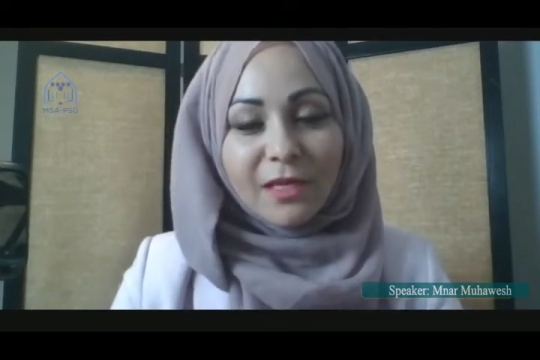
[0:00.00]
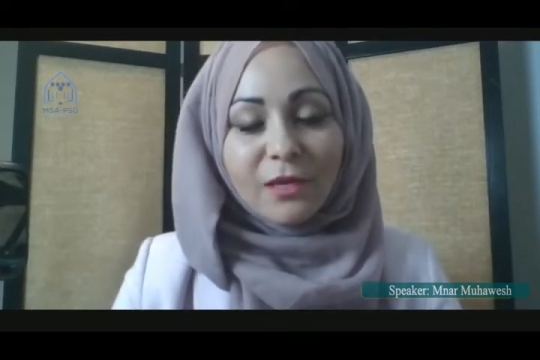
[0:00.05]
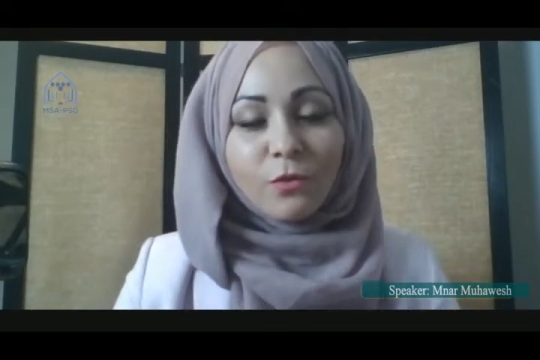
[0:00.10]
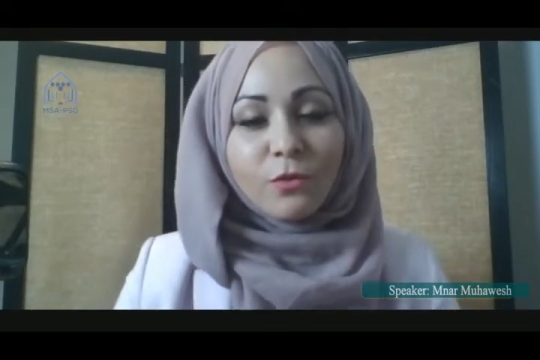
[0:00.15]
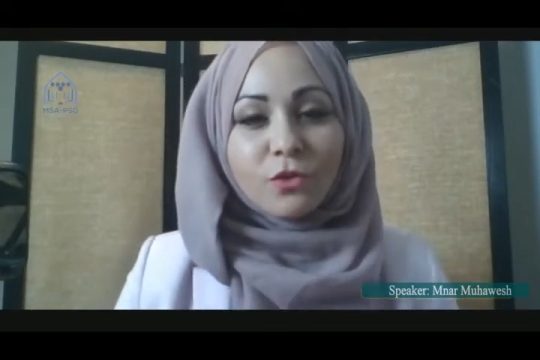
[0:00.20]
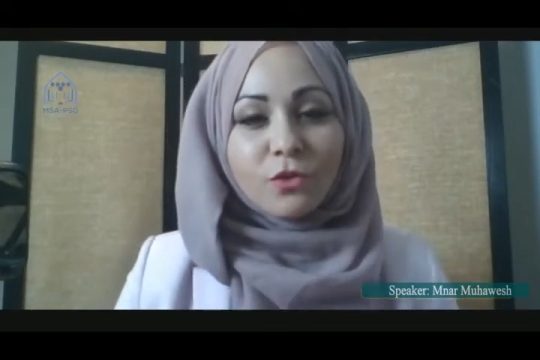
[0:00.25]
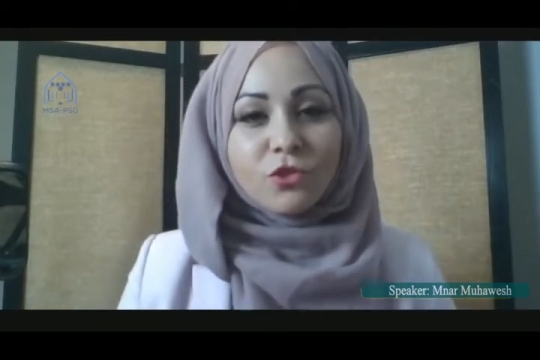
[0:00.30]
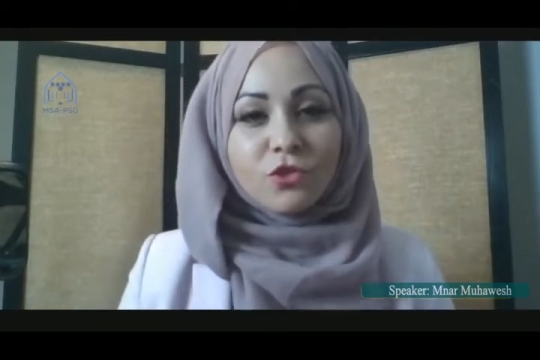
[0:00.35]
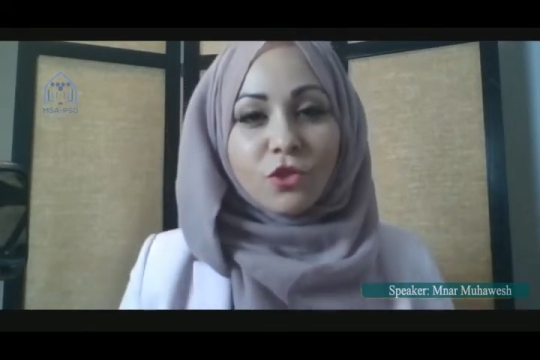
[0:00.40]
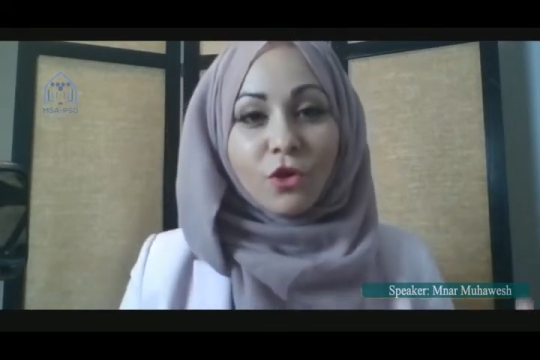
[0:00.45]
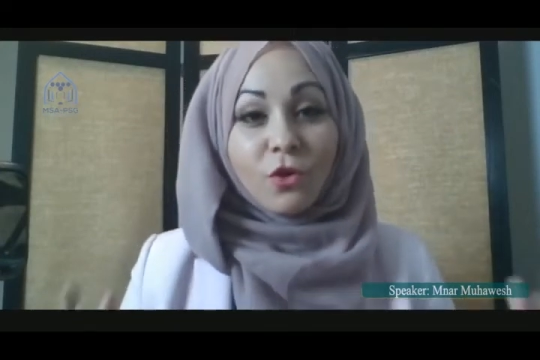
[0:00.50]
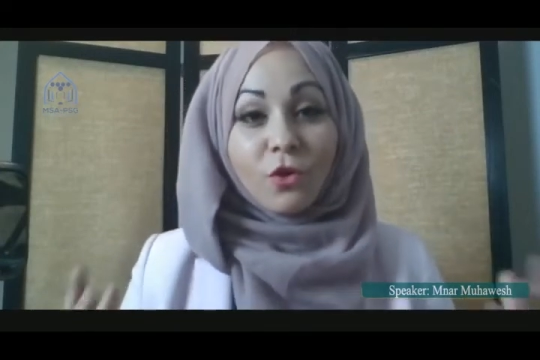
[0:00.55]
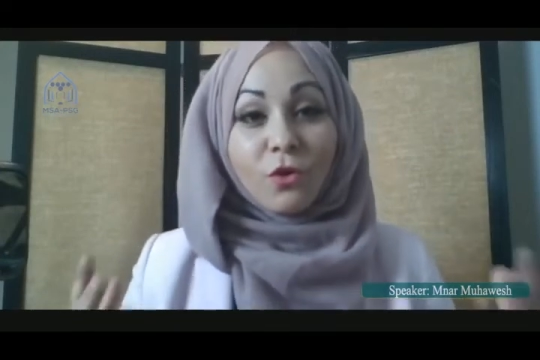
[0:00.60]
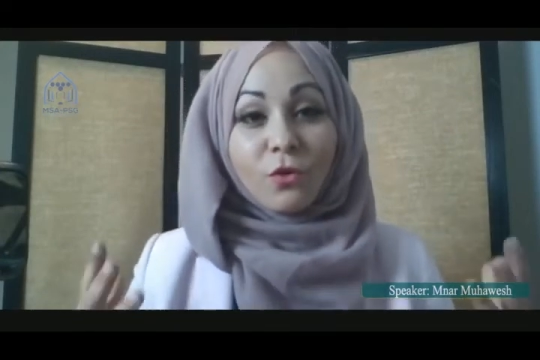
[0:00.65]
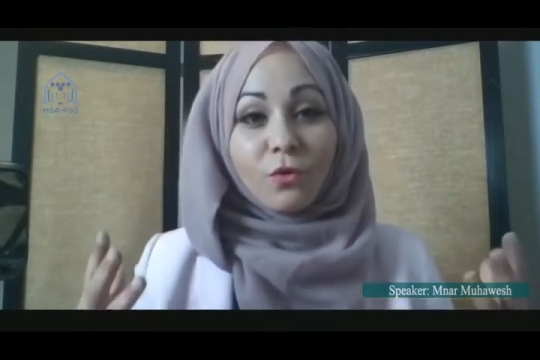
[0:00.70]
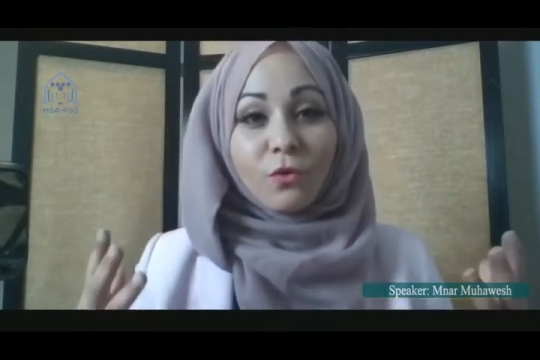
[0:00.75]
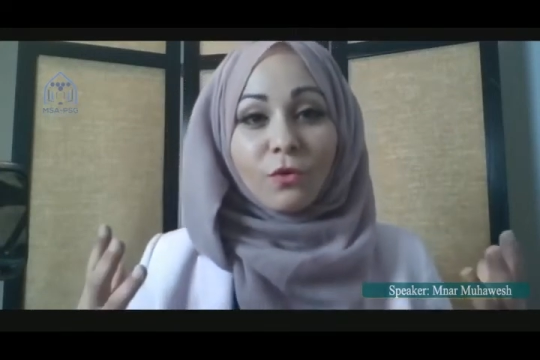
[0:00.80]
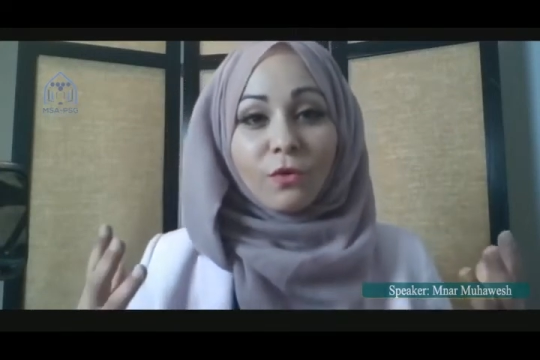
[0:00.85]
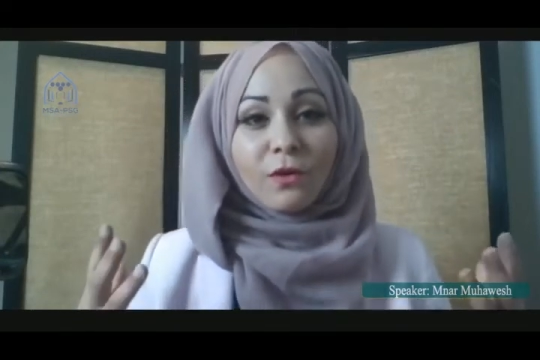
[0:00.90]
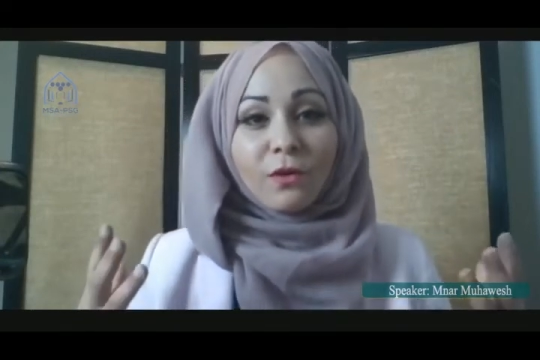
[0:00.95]
it was
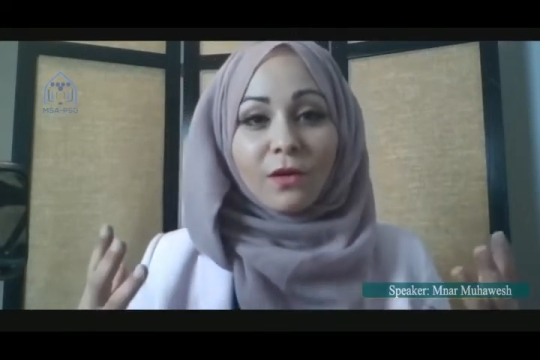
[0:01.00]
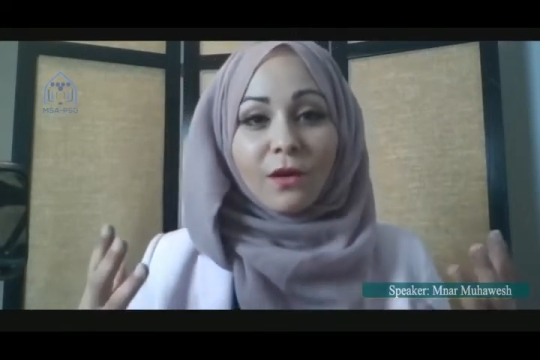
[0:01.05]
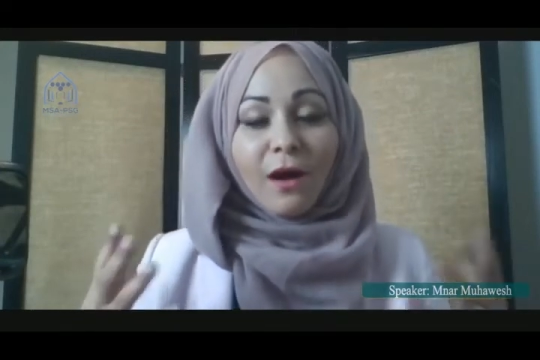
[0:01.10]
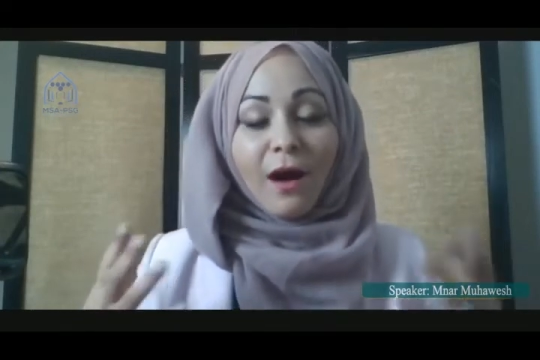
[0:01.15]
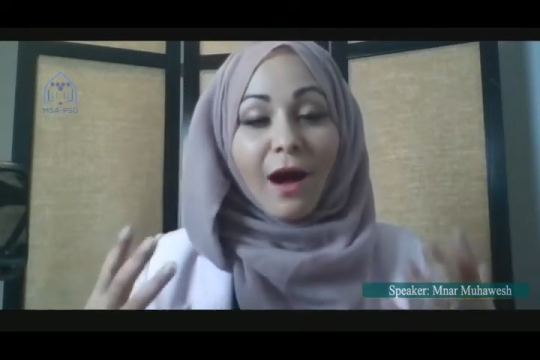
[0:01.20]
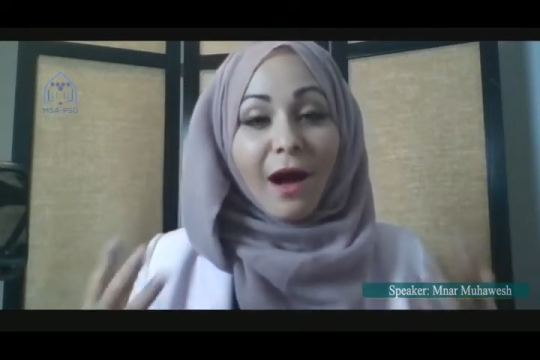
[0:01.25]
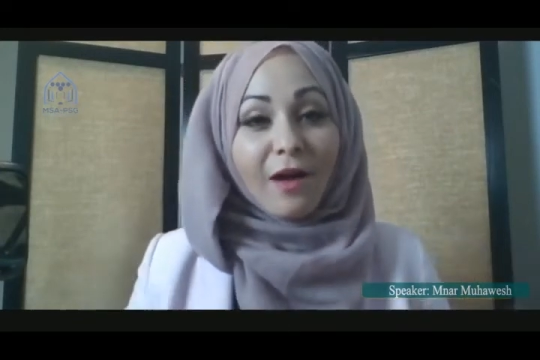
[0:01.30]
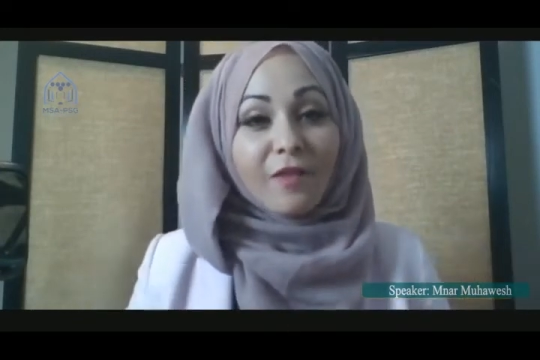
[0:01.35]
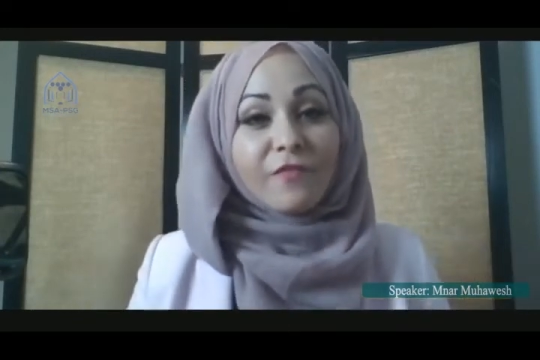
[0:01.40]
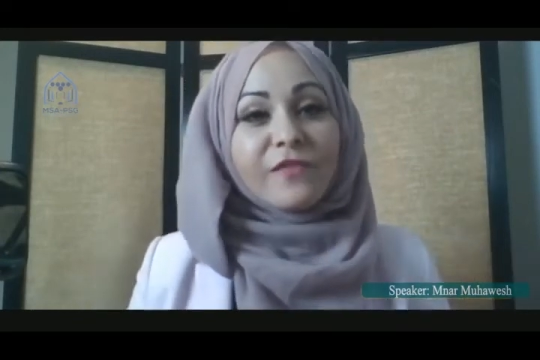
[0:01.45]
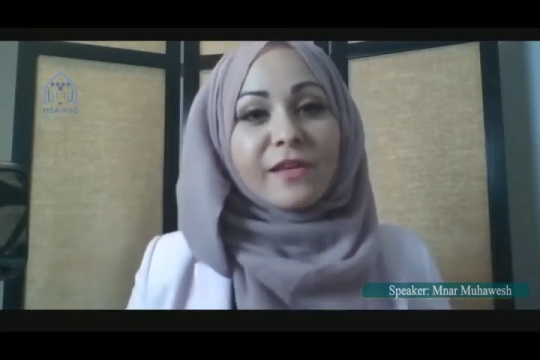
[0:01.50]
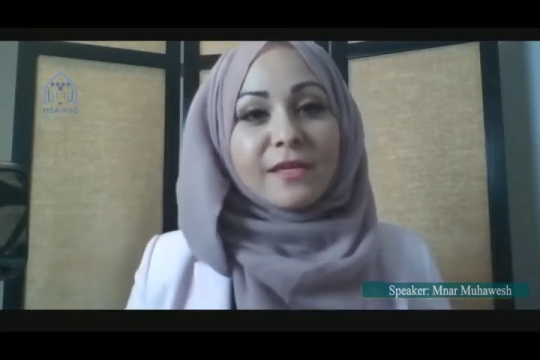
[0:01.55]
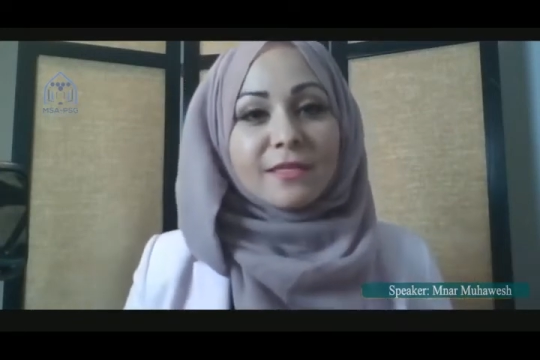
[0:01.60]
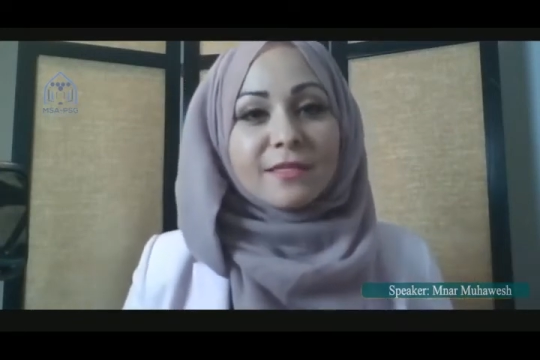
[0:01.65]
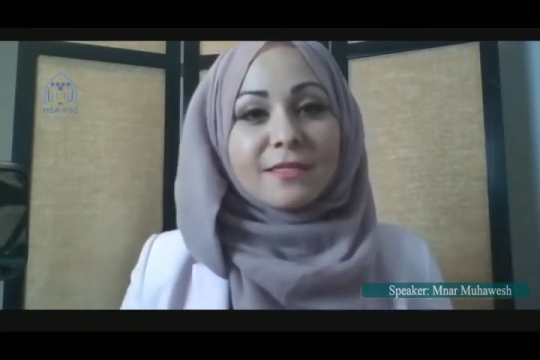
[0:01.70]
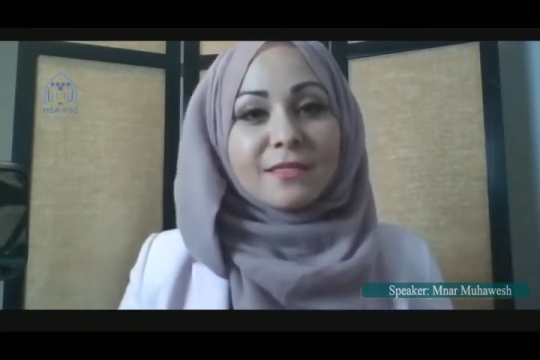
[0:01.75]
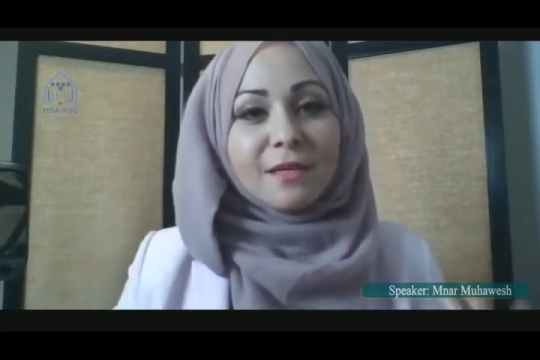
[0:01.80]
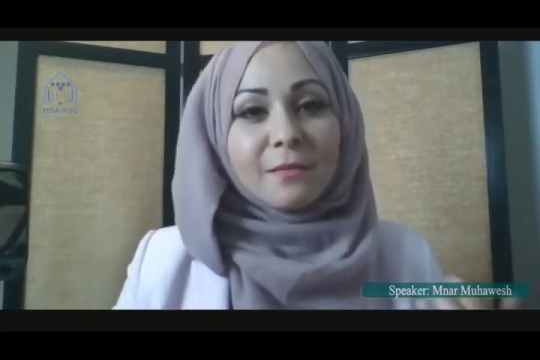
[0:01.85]
so obvious